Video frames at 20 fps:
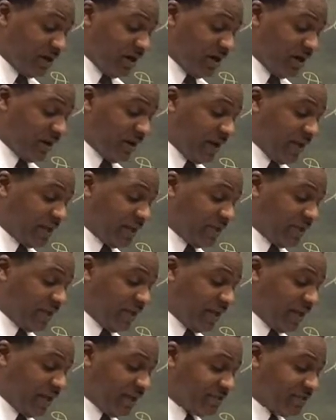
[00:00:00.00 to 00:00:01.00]
All right,
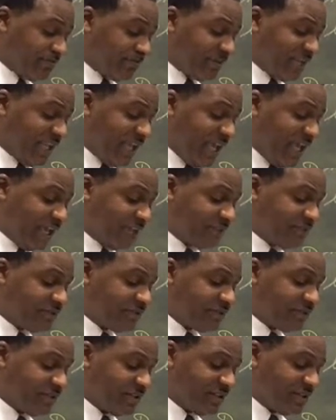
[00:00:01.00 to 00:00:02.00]
blank
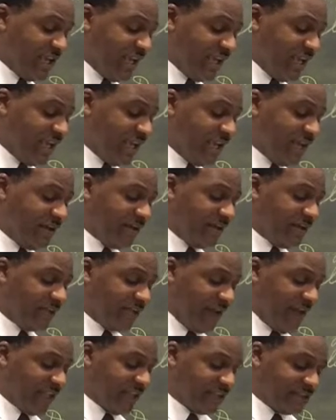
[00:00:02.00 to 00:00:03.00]
today,
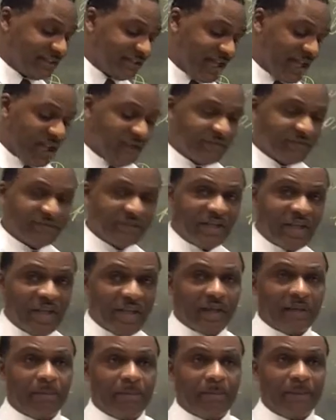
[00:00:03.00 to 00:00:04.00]
Valentine's
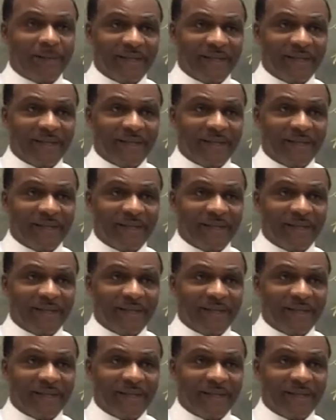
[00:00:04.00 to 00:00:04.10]
Day.